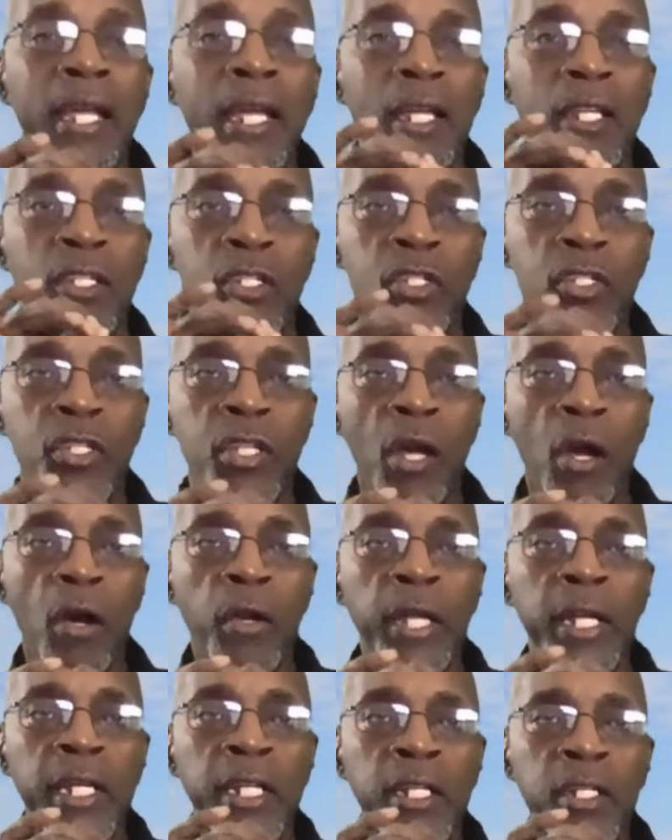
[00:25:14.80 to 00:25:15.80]

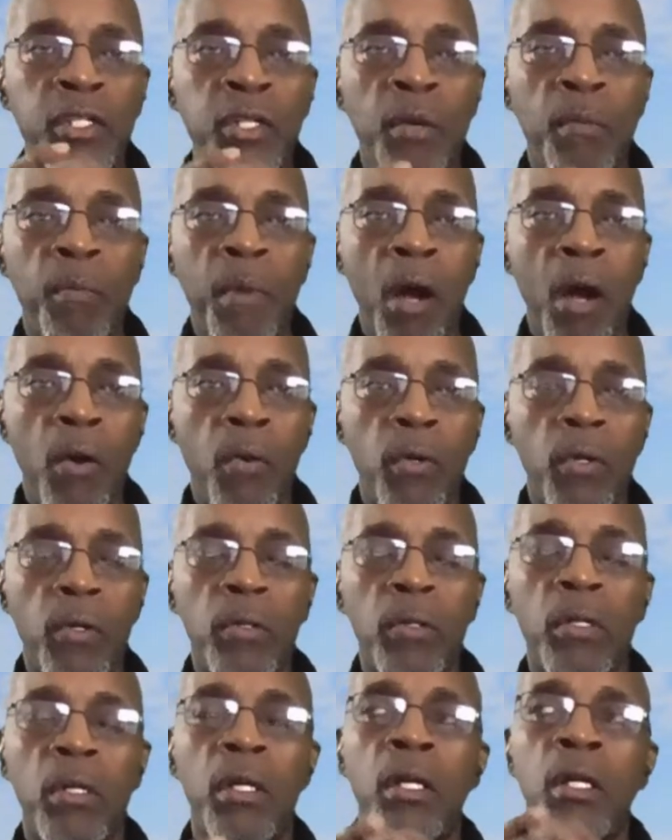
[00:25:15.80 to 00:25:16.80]
starting
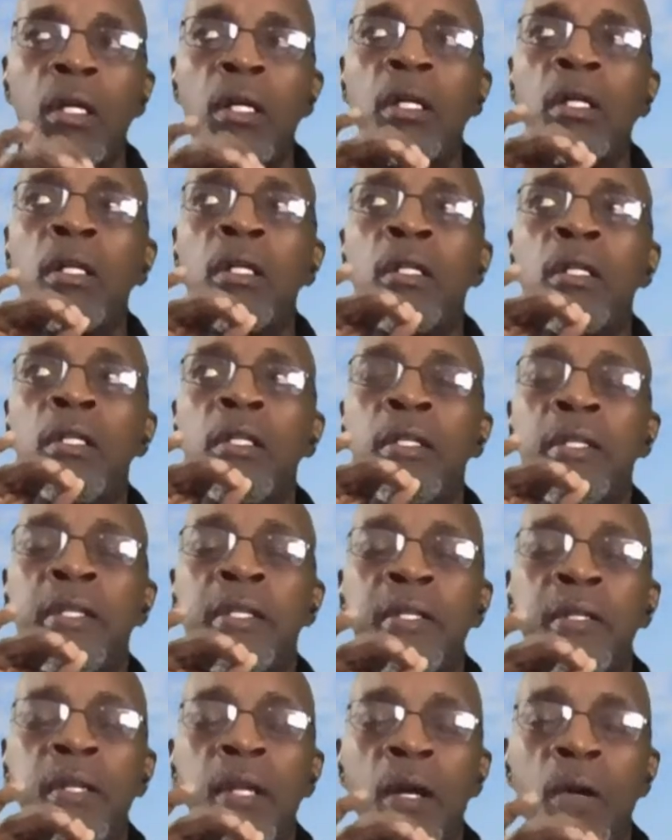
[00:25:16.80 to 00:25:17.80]
tomorrow
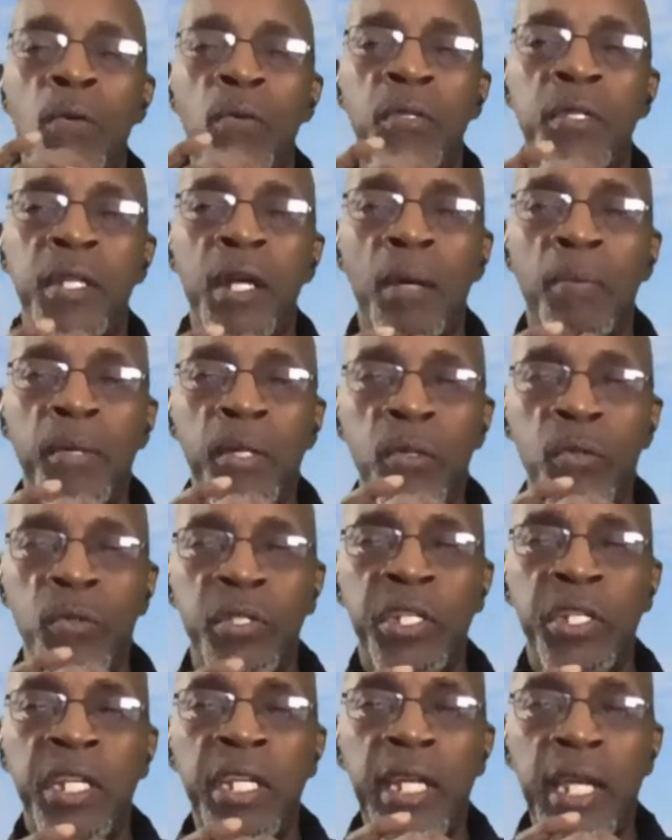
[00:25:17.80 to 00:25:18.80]
on
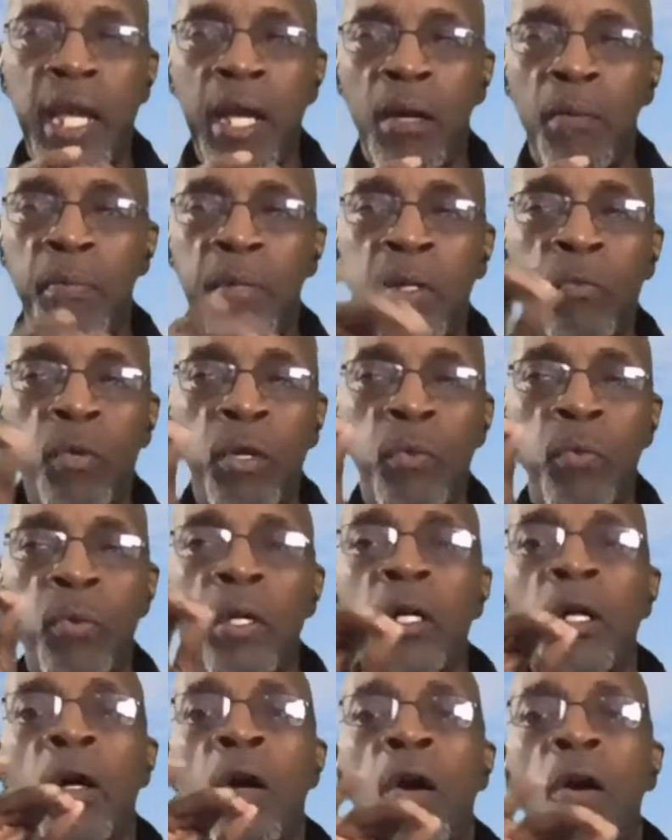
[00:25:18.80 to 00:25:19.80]
WGLB. We
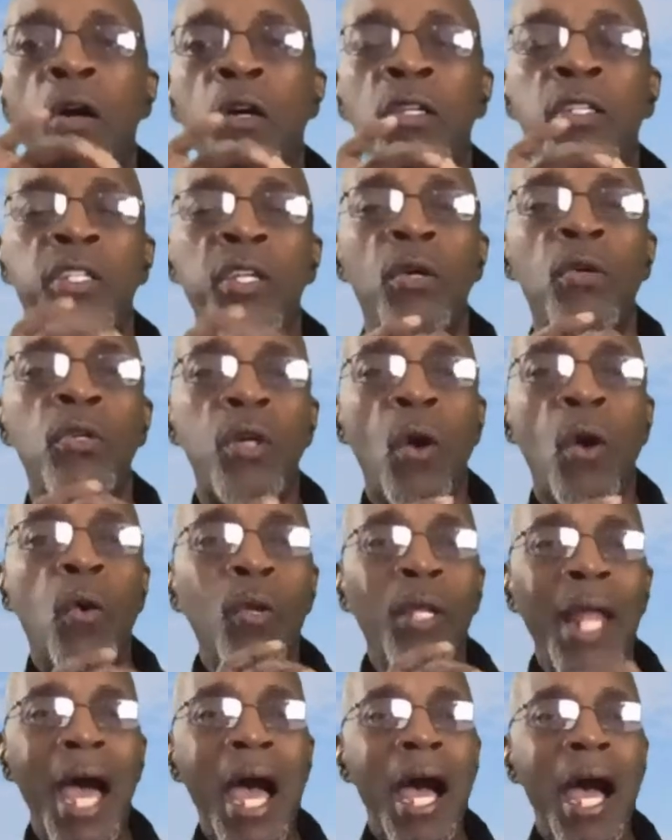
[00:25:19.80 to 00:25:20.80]
will also go
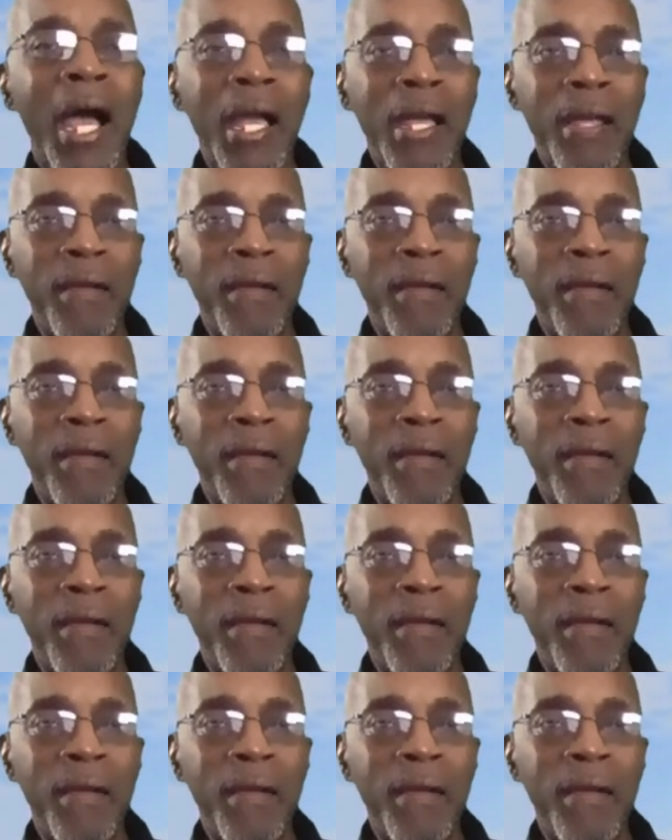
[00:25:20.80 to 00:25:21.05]
live